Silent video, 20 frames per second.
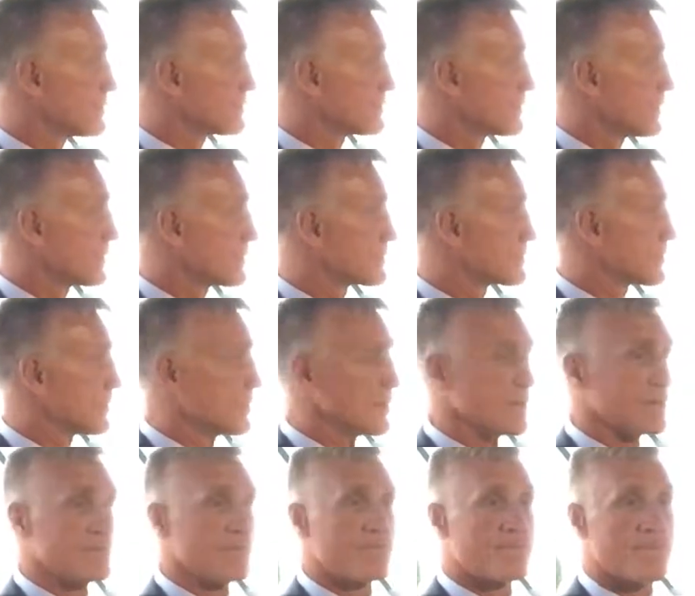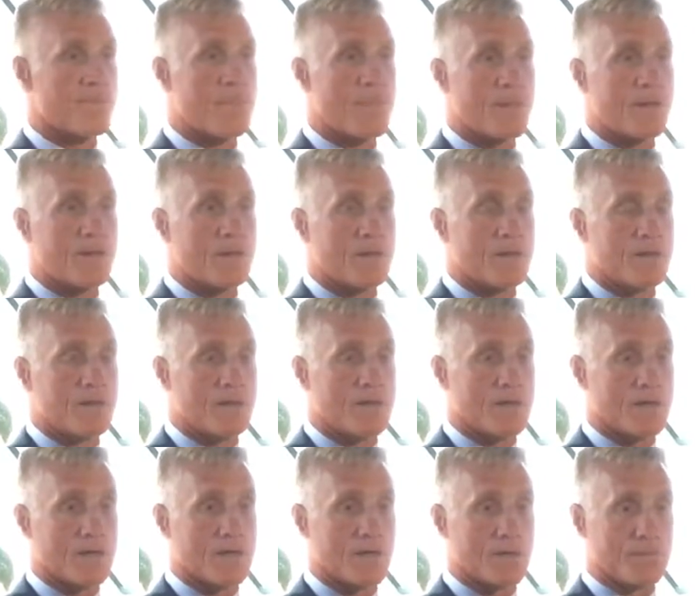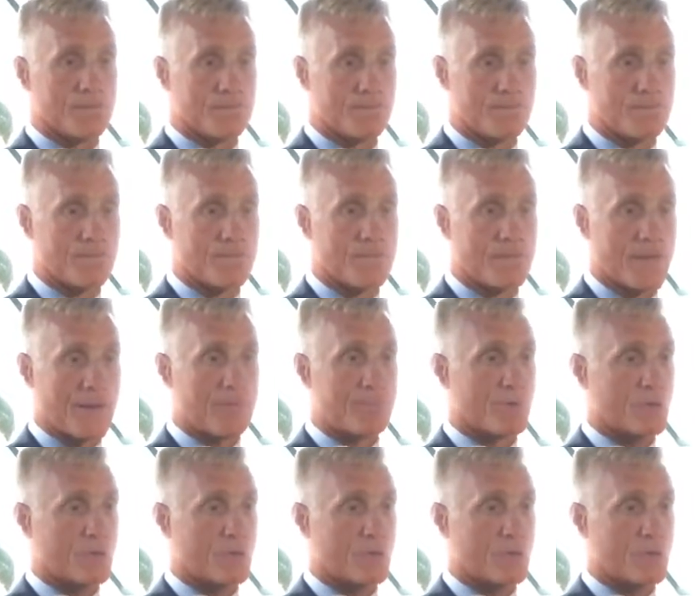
since uh, uh, that